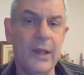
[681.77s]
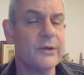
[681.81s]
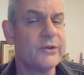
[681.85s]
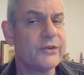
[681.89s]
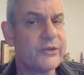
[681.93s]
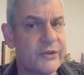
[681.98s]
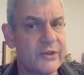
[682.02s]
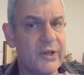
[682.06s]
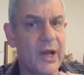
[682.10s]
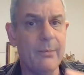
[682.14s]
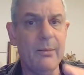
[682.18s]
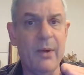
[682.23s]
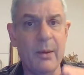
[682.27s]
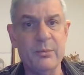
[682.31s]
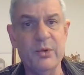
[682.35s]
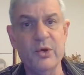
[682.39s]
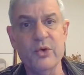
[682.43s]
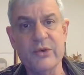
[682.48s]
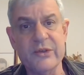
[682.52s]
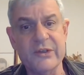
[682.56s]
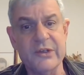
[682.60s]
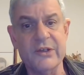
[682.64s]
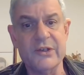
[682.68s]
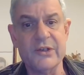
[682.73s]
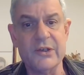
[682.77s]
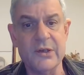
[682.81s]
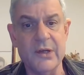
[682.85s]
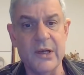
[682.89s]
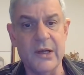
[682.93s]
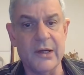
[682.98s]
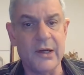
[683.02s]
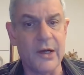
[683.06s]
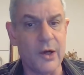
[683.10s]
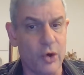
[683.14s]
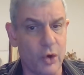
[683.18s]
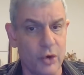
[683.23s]
Some abuse is
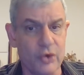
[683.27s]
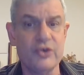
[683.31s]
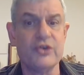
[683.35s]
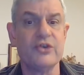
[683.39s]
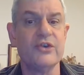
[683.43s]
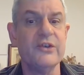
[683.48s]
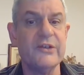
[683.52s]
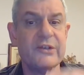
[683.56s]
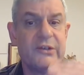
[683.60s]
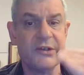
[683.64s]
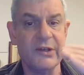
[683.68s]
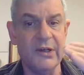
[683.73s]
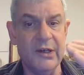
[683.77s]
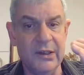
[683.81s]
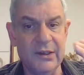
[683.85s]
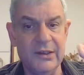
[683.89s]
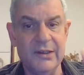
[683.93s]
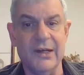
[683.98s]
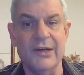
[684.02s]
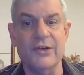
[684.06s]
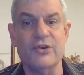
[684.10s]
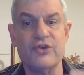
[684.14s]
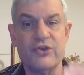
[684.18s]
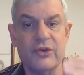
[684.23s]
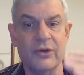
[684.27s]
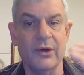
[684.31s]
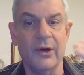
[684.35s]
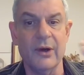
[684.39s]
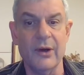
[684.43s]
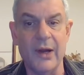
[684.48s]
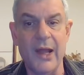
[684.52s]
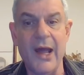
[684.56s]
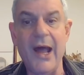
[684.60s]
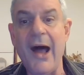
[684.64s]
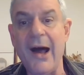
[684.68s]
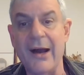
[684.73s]
a conscious,
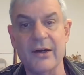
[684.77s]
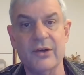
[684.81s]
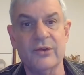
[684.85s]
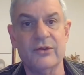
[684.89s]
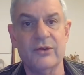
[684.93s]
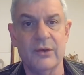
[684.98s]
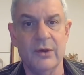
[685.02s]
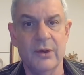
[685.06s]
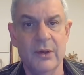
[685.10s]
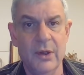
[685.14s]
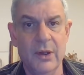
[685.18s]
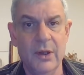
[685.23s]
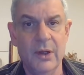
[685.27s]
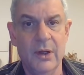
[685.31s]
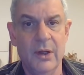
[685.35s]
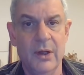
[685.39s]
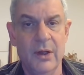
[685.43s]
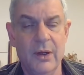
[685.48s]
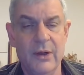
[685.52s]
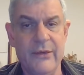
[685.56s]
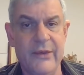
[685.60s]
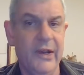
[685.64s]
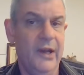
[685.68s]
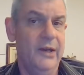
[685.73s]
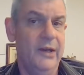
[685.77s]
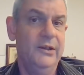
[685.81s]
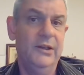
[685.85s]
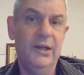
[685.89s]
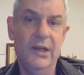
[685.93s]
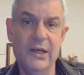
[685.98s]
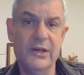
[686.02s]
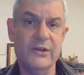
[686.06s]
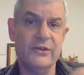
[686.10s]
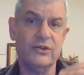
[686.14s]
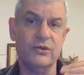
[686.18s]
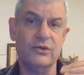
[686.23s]
intentional act. The
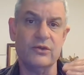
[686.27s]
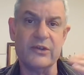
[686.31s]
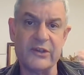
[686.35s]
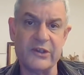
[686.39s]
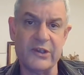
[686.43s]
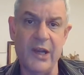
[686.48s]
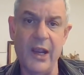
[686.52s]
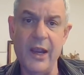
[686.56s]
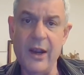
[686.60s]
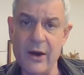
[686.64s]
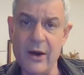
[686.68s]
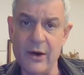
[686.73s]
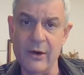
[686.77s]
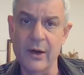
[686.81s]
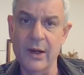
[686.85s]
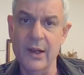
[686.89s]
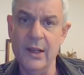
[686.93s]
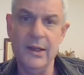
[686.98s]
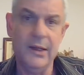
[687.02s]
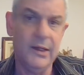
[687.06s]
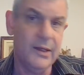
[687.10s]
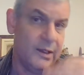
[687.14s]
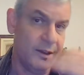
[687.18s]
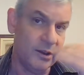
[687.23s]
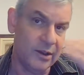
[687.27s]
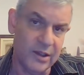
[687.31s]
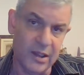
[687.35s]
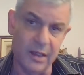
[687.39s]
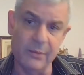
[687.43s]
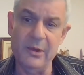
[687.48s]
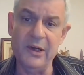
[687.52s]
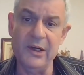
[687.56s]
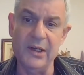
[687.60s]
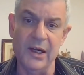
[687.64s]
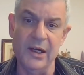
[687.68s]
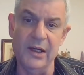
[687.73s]
idea is to scare,
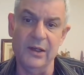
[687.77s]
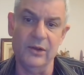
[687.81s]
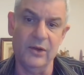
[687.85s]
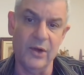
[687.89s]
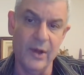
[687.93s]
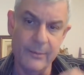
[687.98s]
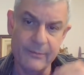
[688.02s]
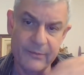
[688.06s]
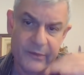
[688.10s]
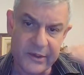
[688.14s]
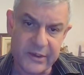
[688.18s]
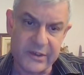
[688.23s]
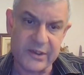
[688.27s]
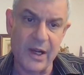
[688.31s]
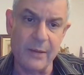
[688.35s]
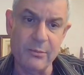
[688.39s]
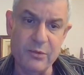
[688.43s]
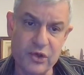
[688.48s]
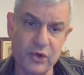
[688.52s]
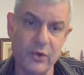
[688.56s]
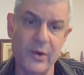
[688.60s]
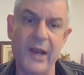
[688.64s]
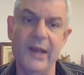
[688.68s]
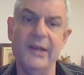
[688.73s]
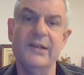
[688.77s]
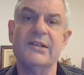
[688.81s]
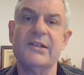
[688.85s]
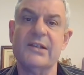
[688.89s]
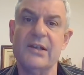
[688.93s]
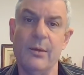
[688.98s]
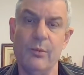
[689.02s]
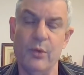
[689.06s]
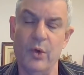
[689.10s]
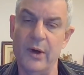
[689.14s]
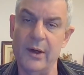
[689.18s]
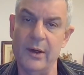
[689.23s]
intimidate, subjugate
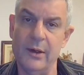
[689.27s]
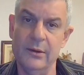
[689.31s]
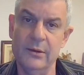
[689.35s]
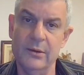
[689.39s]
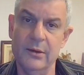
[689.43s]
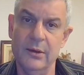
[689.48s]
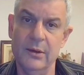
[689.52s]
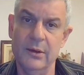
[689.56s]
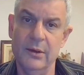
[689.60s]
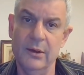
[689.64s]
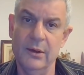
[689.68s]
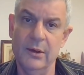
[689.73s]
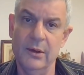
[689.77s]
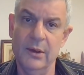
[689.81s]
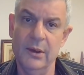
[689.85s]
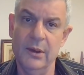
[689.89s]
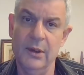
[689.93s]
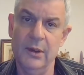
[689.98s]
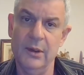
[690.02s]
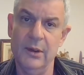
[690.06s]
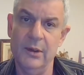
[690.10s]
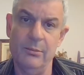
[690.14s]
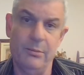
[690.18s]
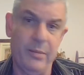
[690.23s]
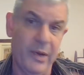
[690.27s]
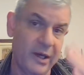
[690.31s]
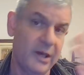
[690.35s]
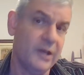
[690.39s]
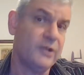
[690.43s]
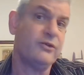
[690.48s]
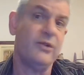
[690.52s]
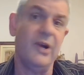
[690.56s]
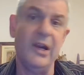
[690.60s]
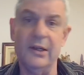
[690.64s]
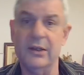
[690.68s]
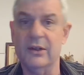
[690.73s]
someone,
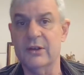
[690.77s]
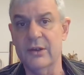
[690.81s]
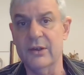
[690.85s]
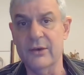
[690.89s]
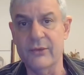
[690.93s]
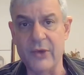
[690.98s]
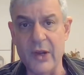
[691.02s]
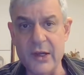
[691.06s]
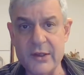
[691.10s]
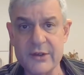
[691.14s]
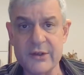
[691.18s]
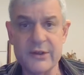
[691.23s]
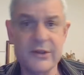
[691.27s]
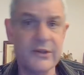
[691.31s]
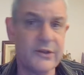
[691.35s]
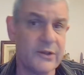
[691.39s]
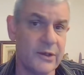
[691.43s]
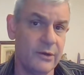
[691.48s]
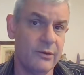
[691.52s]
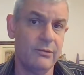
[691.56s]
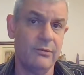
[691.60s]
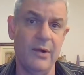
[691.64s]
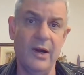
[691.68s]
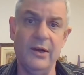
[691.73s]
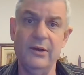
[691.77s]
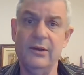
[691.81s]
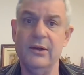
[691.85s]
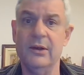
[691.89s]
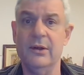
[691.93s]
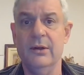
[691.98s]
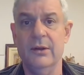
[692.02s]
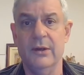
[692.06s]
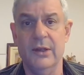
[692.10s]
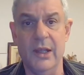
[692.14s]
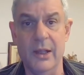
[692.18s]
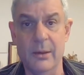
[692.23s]
penetrate her defenses,
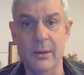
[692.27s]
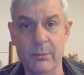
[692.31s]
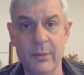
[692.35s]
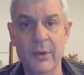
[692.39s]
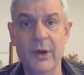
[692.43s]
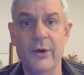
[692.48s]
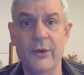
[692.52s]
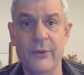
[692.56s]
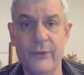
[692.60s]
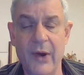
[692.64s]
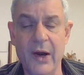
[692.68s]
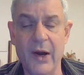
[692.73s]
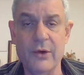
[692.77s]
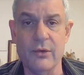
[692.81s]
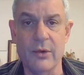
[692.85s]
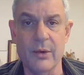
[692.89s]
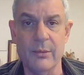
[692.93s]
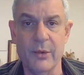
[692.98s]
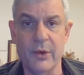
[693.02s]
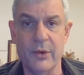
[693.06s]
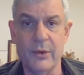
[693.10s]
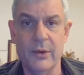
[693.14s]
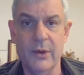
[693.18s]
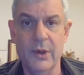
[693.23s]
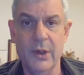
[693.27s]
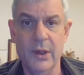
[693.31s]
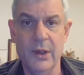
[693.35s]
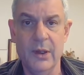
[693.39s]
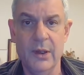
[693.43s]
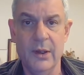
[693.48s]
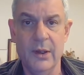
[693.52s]
render him vulnerable.